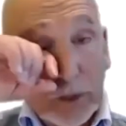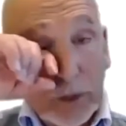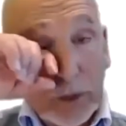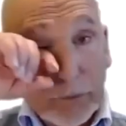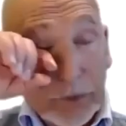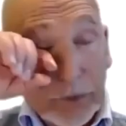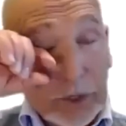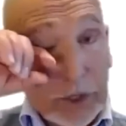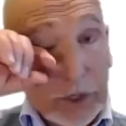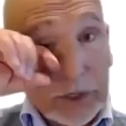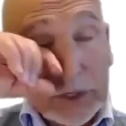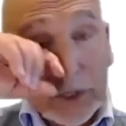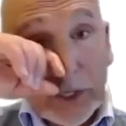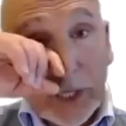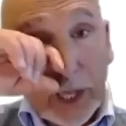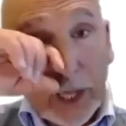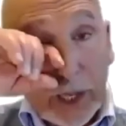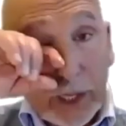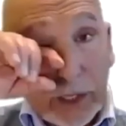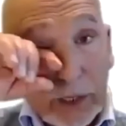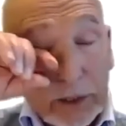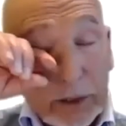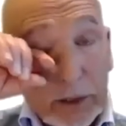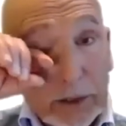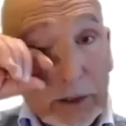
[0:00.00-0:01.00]
Because
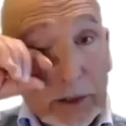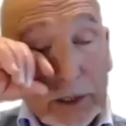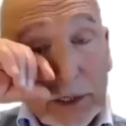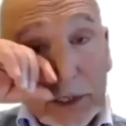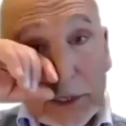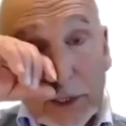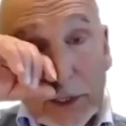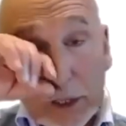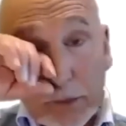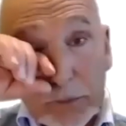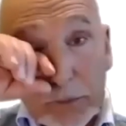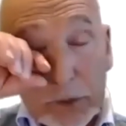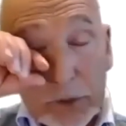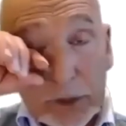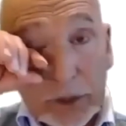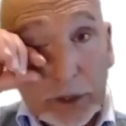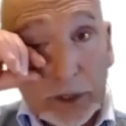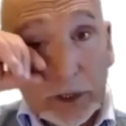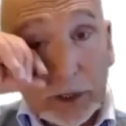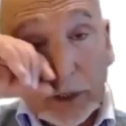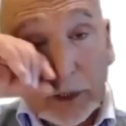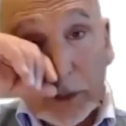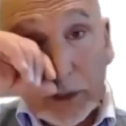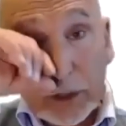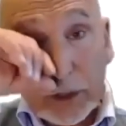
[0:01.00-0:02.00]
that is
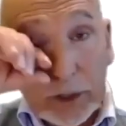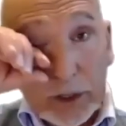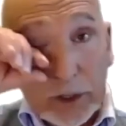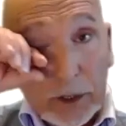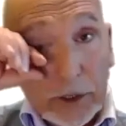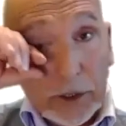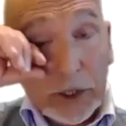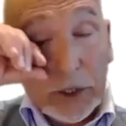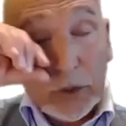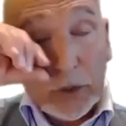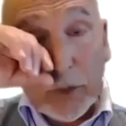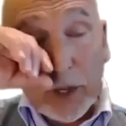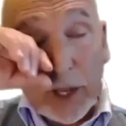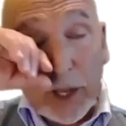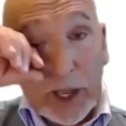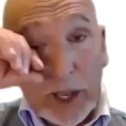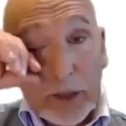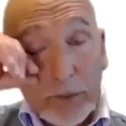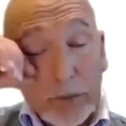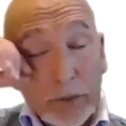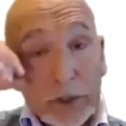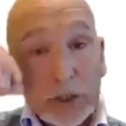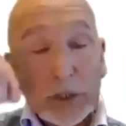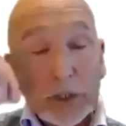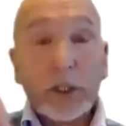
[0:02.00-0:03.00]
something you
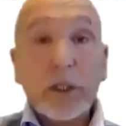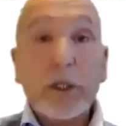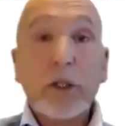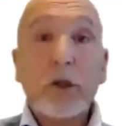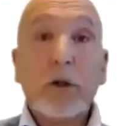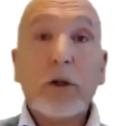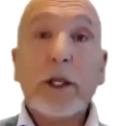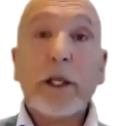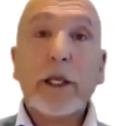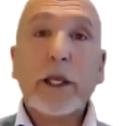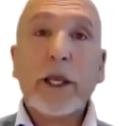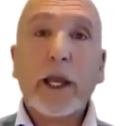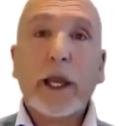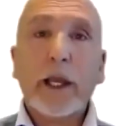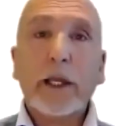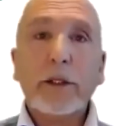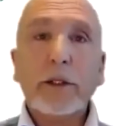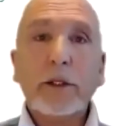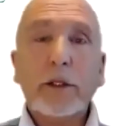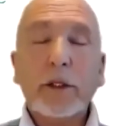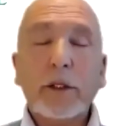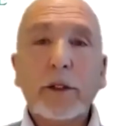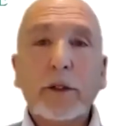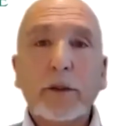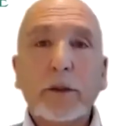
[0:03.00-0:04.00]
absolutely can
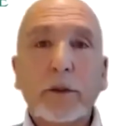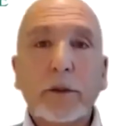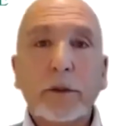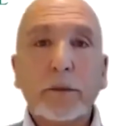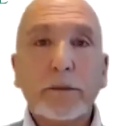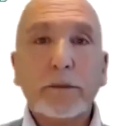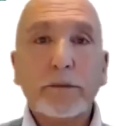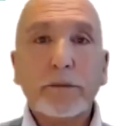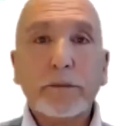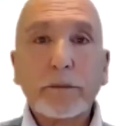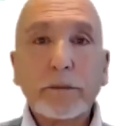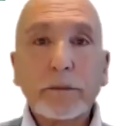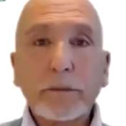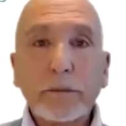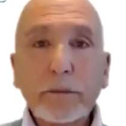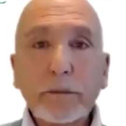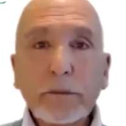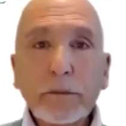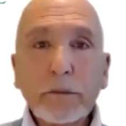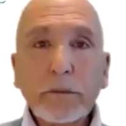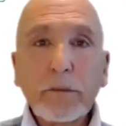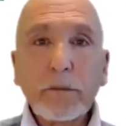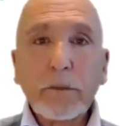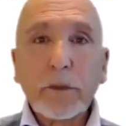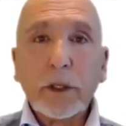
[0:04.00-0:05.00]
do.
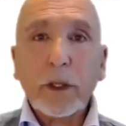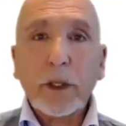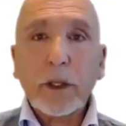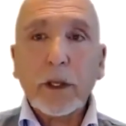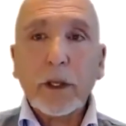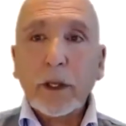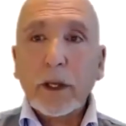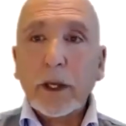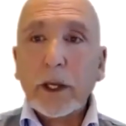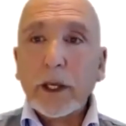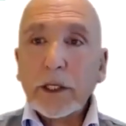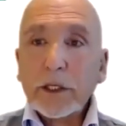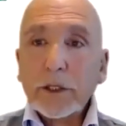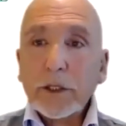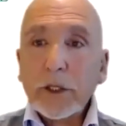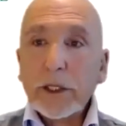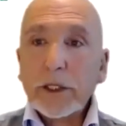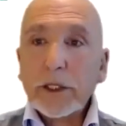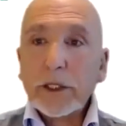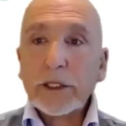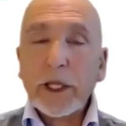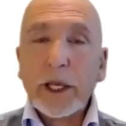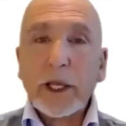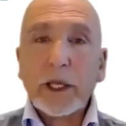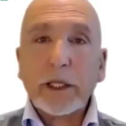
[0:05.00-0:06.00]
And as I
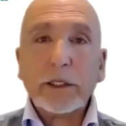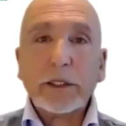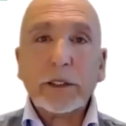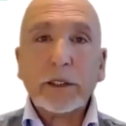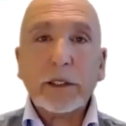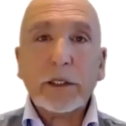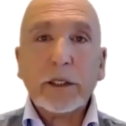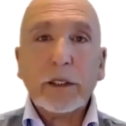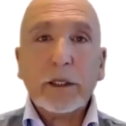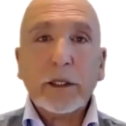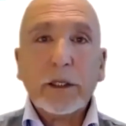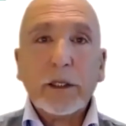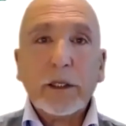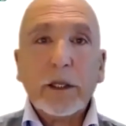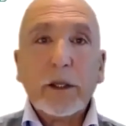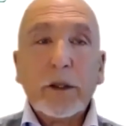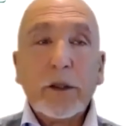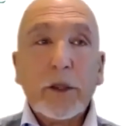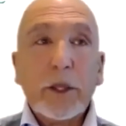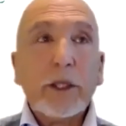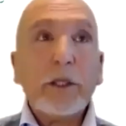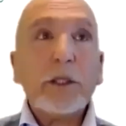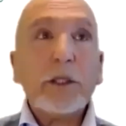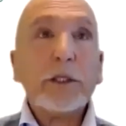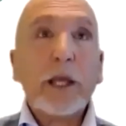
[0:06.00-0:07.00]
said,
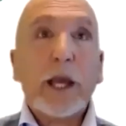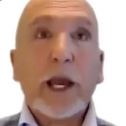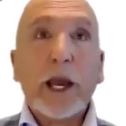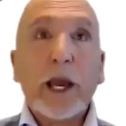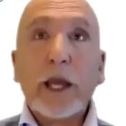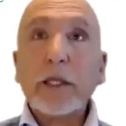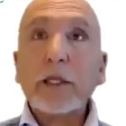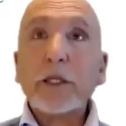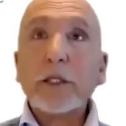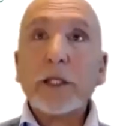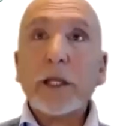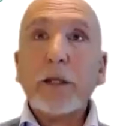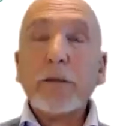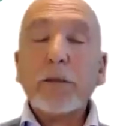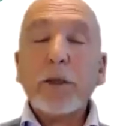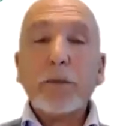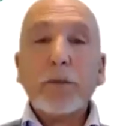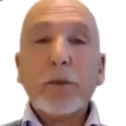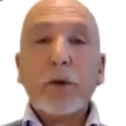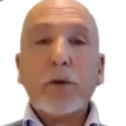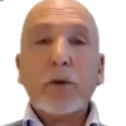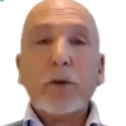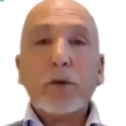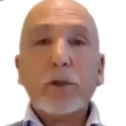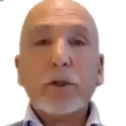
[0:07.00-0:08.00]
things that had seemed
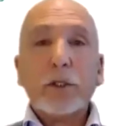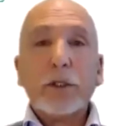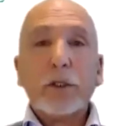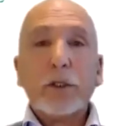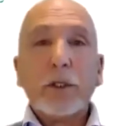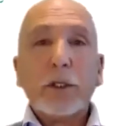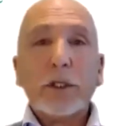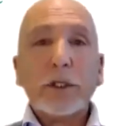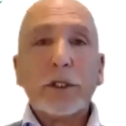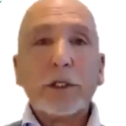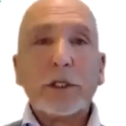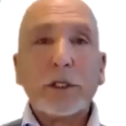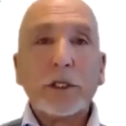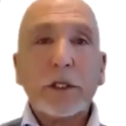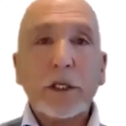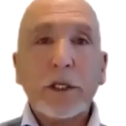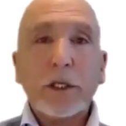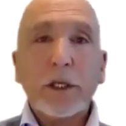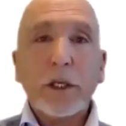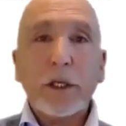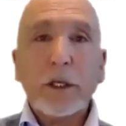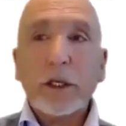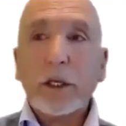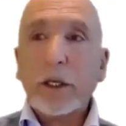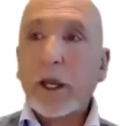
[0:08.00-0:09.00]
important to us,
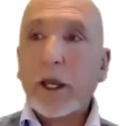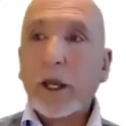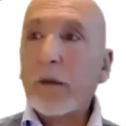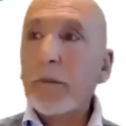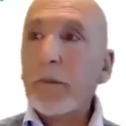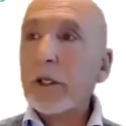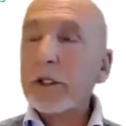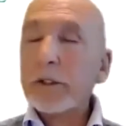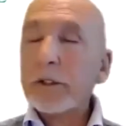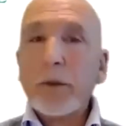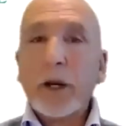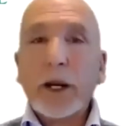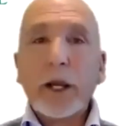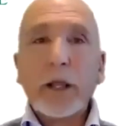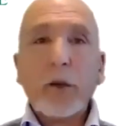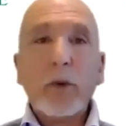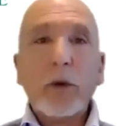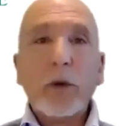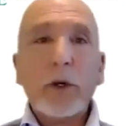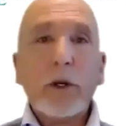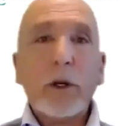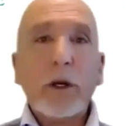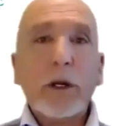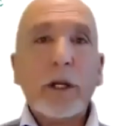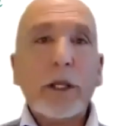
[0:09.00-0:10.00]
how much money
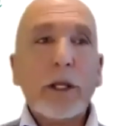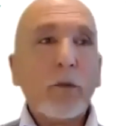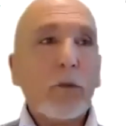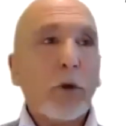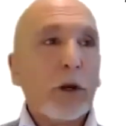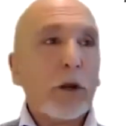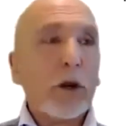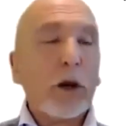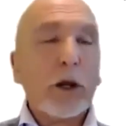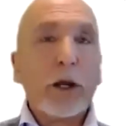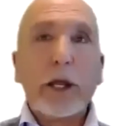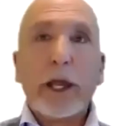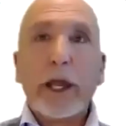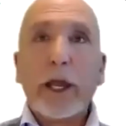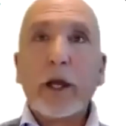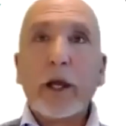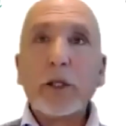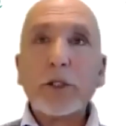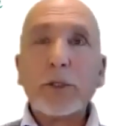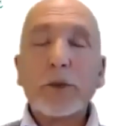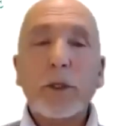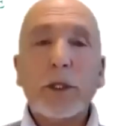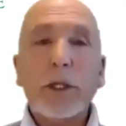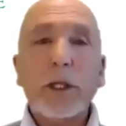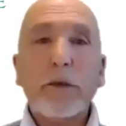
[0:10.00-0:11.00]
we're earning, what kind of
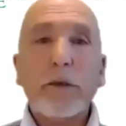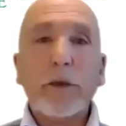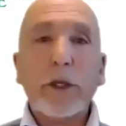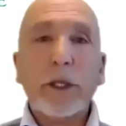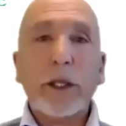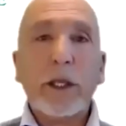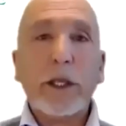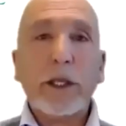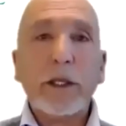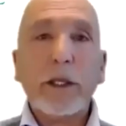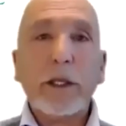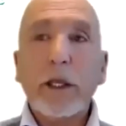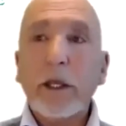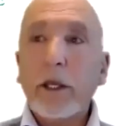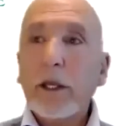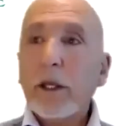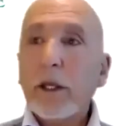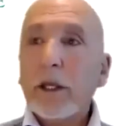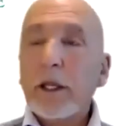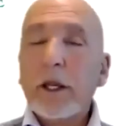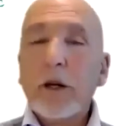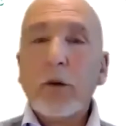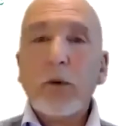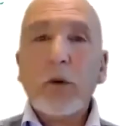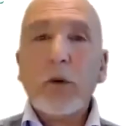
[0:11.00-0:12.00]
house we're living in,
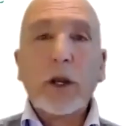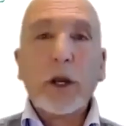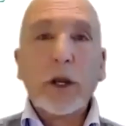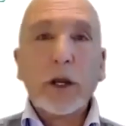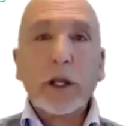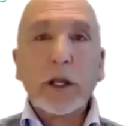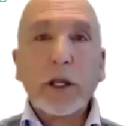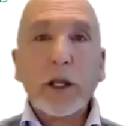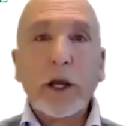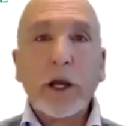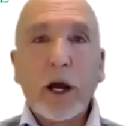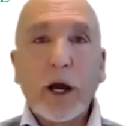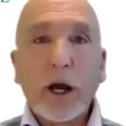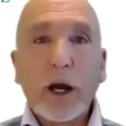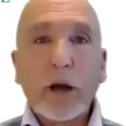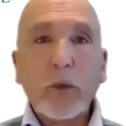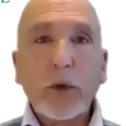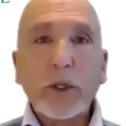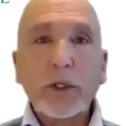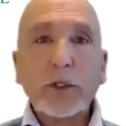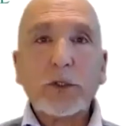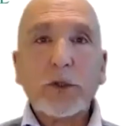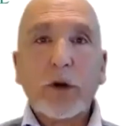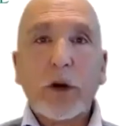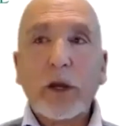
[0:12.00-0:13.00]
you know, what kind of car
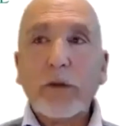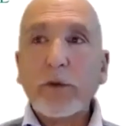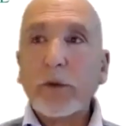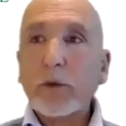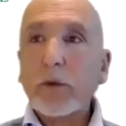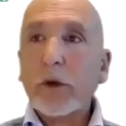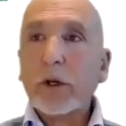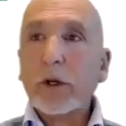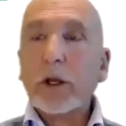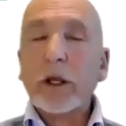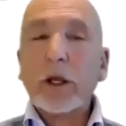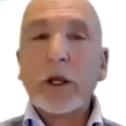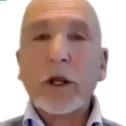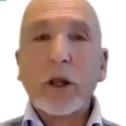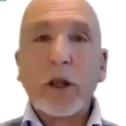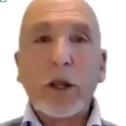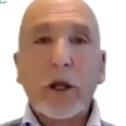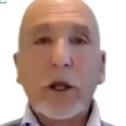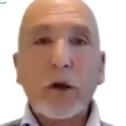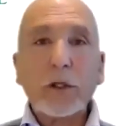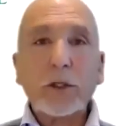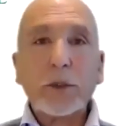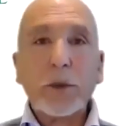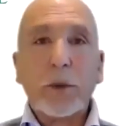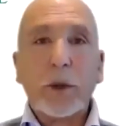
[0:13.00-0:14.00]
we're driving, what kind of
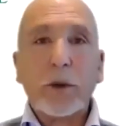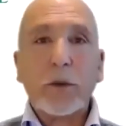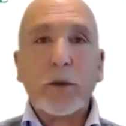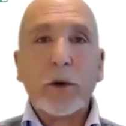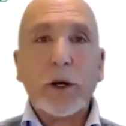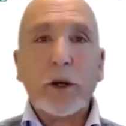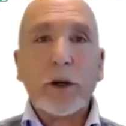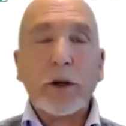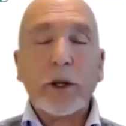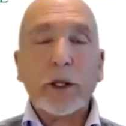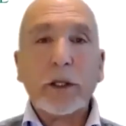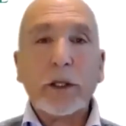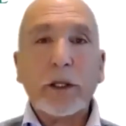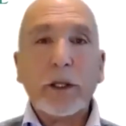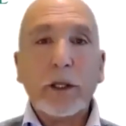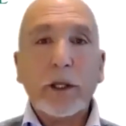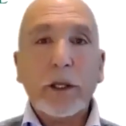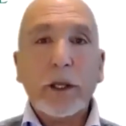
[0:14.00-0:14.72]
clothes we're wearing.